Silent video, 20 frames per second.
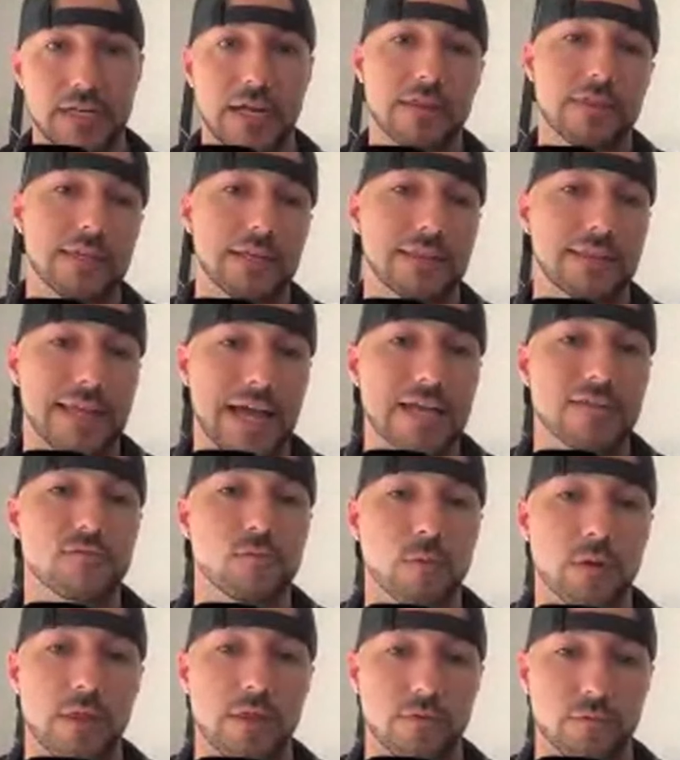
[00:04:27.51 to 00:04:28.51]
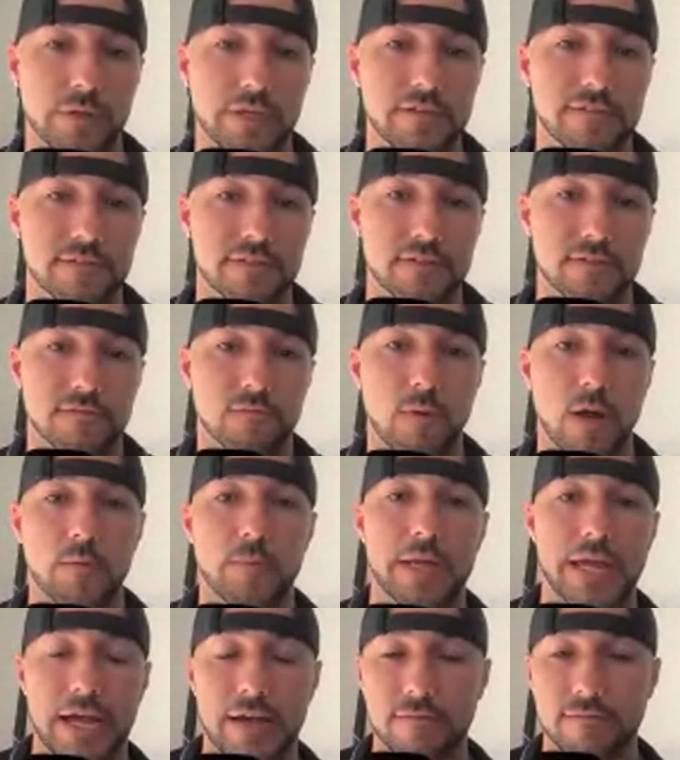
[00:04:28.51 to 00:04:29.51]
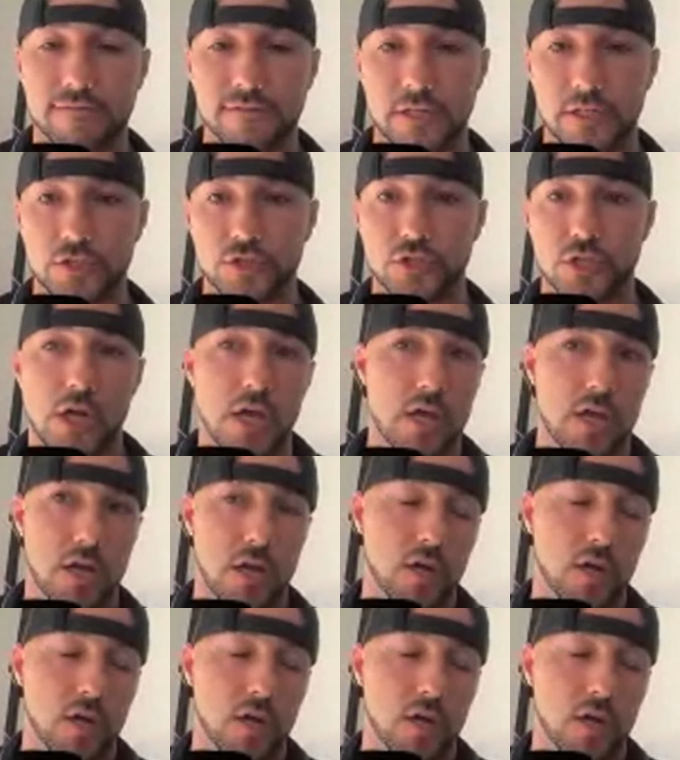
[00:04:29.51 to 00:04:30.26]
And I think that's one of the reasons why we have such